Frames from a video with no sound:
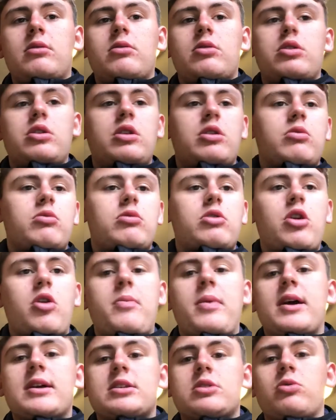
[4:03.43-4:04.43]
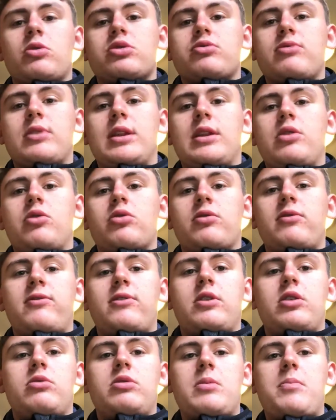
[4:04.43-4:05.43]
you know, go back to what's really good for
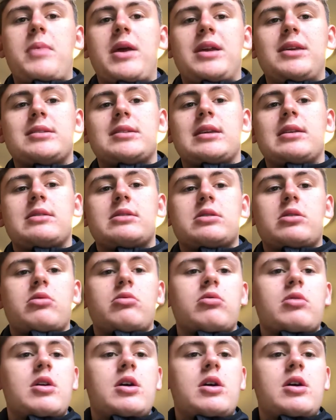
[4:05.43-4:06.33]
you, your basics, so